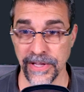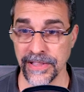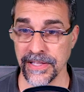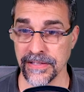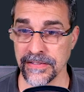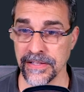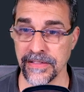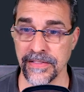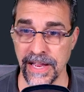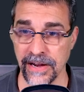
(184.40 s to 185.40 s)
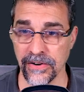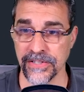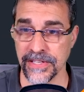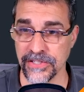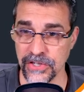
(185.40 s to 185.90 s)
at this, the error
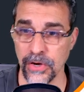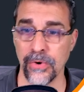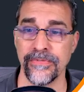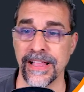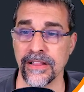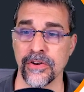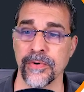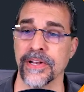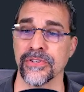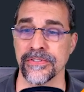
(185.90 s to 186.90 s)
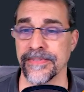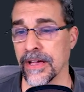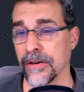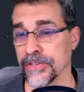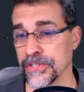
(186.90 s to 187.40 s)
says no valid credentials
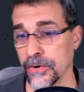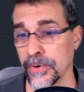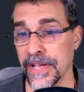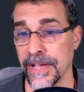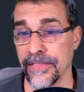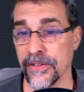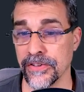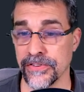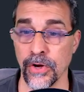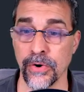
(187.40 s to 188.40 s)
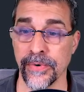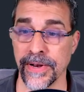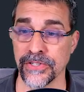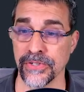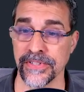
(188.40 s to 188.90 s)
found. So there's no
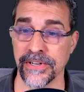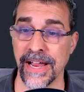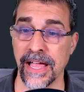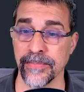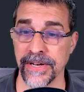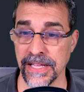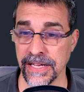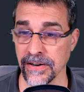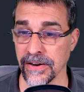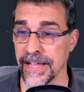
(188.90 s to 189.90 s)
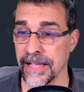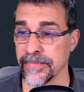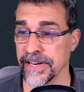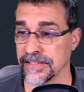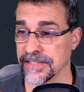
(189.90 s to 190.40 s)
credentials that are happening here,
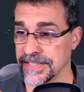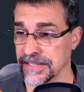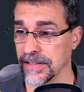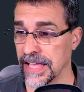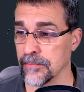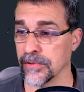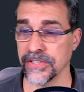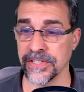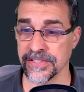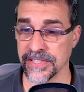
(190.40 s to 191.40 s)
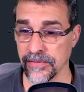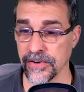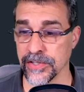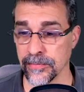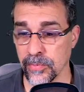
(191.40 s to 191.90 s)
but it's still able to discover
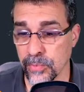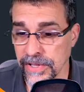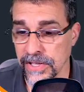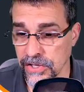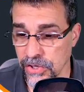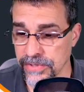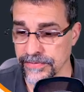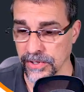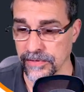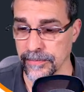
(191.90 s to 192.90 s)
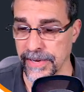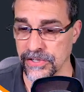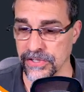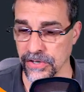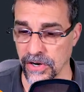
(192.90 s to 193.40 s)
some really useful
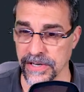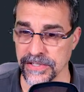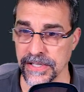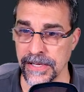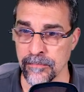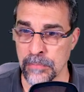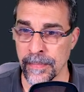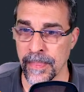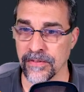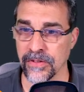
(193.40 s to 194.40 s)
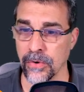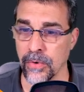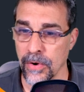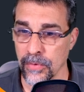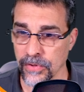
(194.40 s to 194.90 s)
information here, honestly. So
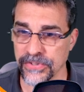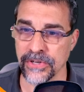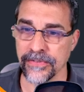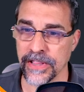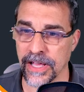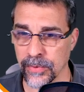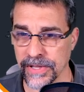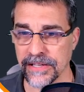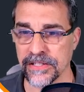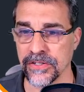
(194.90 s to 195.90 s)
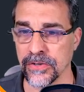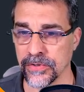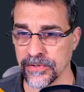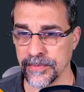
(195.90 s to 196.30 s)
the server that I would like to